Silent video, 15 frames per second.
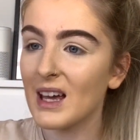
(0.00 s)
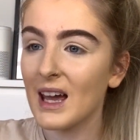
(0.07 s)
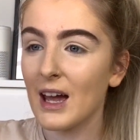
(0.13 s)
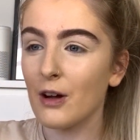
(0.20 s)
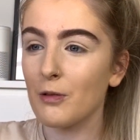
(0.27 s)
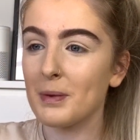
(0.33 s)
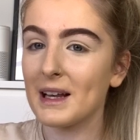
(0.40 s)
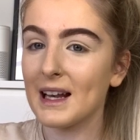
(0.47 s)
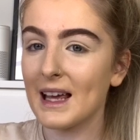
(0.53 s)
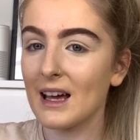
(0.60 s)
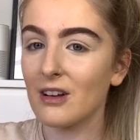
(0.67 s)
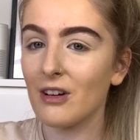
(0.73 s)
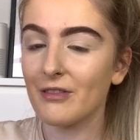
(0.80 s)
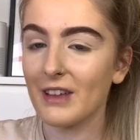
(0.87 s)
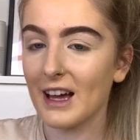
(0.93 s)
it would be late
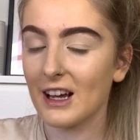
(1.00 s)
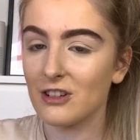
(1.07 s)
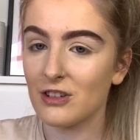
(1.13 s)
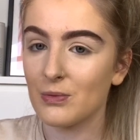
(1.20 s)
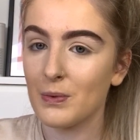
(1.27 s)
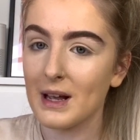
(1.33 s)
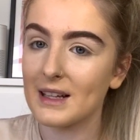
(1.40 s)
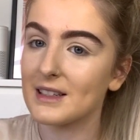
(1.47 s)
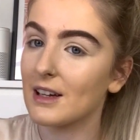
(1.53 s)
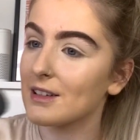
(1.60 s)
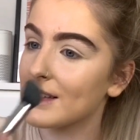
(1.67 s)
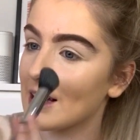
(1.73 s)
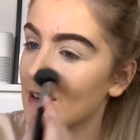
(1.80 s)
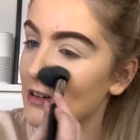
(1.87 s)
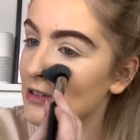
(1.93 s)
enough that I could just wait until
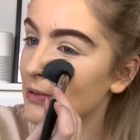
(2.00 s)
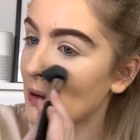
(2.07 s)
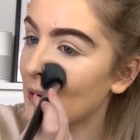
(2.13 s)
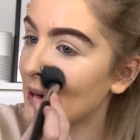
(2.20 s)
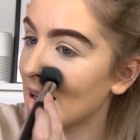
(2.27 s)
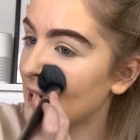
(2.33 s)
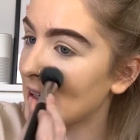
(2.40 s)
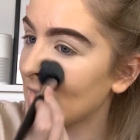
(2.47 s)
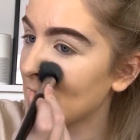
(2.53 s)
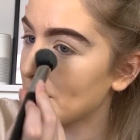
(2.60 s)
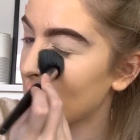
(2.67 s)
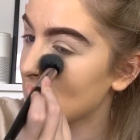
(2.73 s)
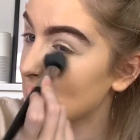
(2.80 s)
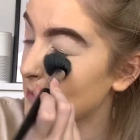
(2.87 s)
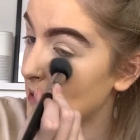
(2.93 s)
dinner, so I would kind of like
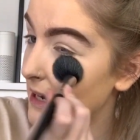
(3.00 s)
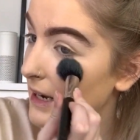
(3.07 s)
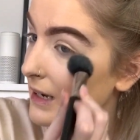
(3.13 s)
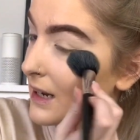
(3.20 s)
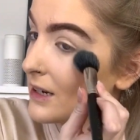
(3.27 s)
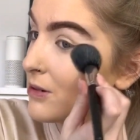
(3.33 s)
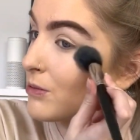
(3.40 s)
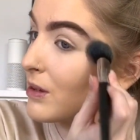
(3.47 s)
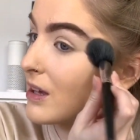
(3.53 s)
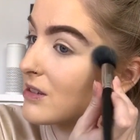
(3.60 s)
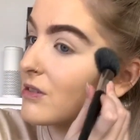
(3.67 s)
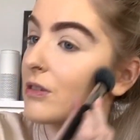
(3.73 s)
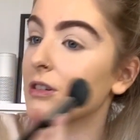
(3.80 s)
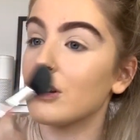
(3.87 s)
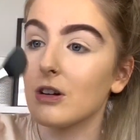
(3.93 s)
miss a meal, and I know that's
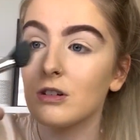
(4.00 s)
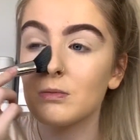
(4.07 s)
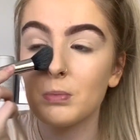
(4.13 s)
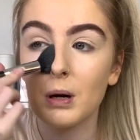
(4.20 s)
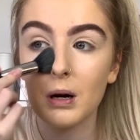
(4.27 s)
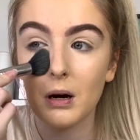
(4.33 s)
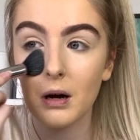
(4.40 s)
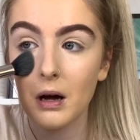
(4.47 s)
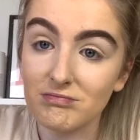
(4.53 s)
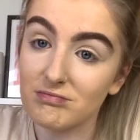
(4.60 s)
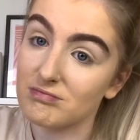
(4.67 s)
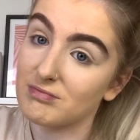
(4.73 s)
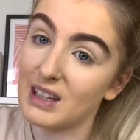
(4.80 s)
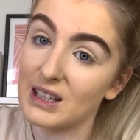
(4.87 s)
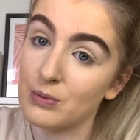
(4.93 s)
not good, but
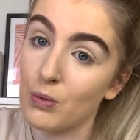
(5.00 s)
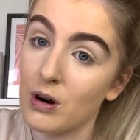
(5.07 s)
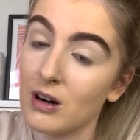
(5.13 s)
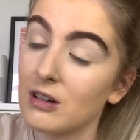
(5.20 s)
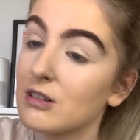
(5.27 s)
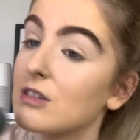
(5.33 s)
it's worked.